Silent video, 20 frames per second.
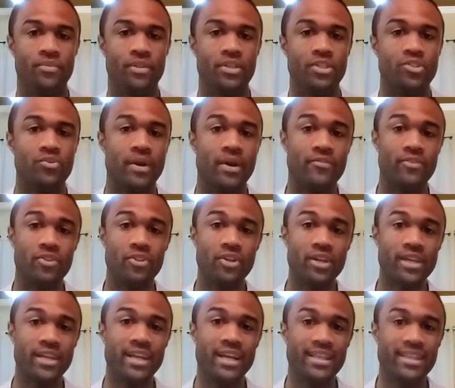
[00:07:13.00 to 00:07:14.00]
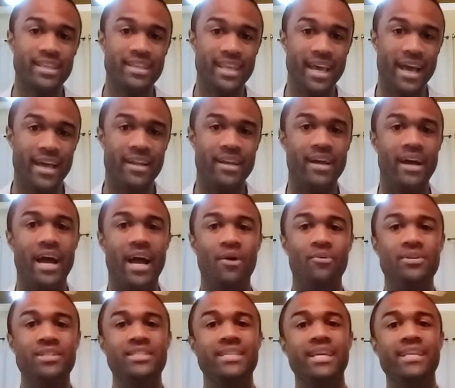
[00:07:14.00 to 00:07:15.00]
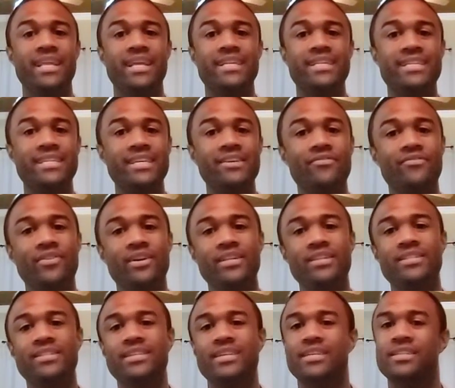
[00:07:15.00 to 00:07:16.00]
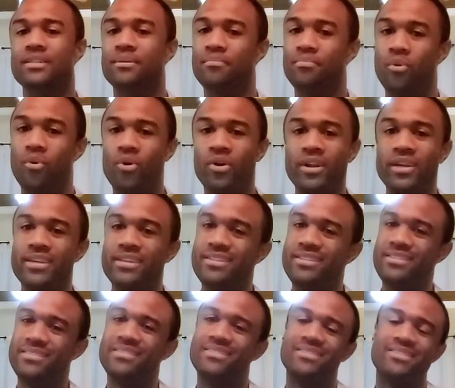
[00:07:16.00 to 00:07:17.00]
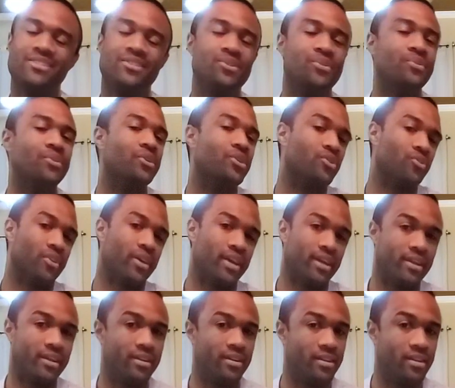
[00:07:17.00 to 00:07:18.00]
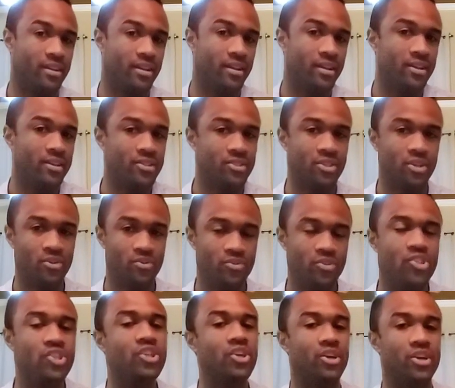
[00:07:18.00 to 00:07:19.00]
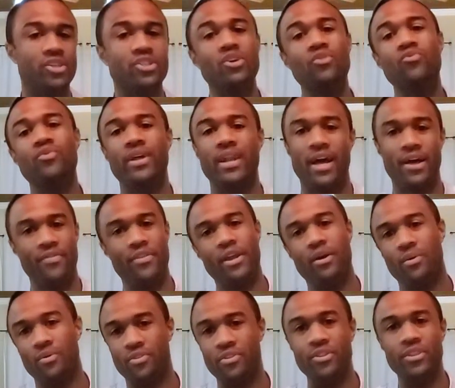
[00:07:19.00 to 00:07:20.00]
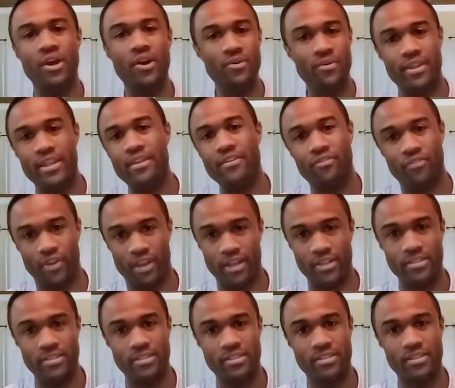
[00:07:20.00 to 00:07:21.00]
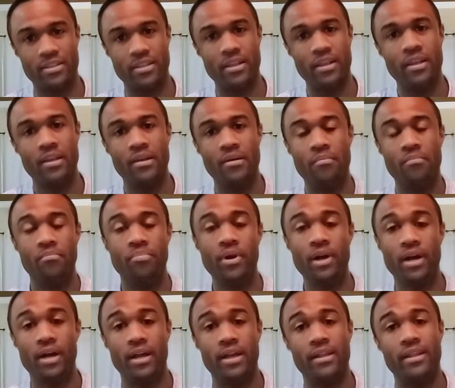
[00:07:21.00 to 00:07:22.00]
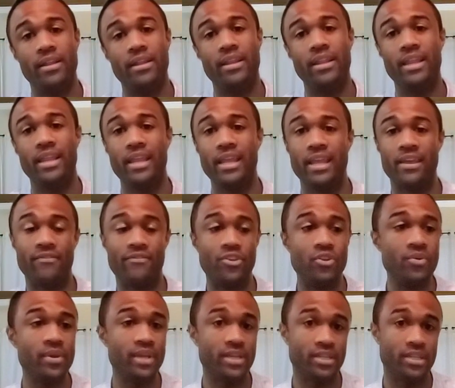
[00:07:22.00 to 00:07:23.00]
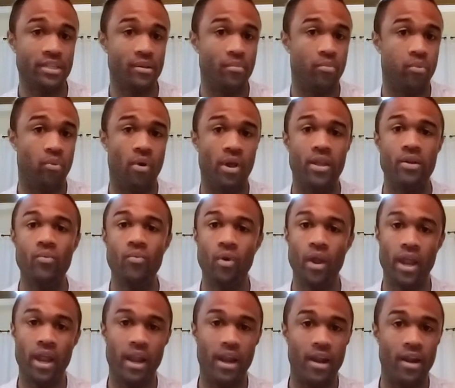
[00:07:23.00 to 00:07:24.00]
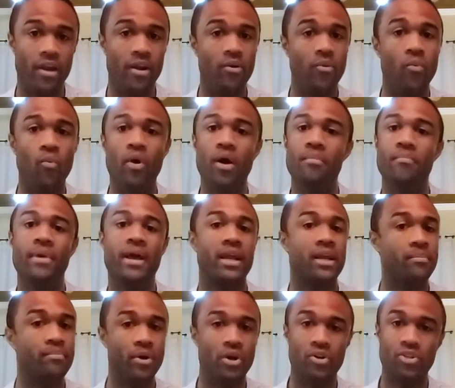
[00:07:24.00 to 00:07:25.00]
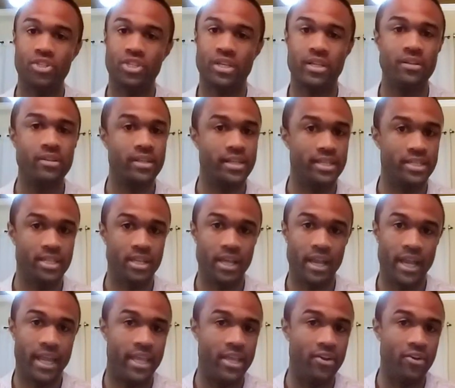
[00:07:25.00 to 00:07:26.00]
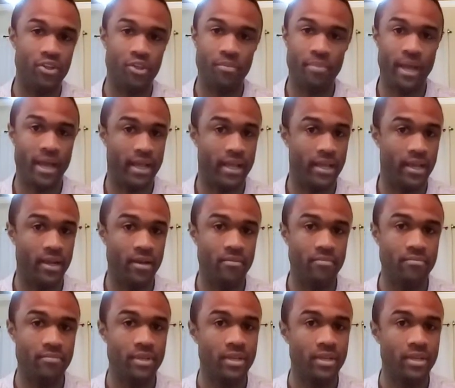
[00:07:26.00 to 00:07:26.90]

So after looking at the data, I would say that defense is important to a degree. So sure, don't run out there with no defense, but if you get to the point where one mega potion is going to heal you back up,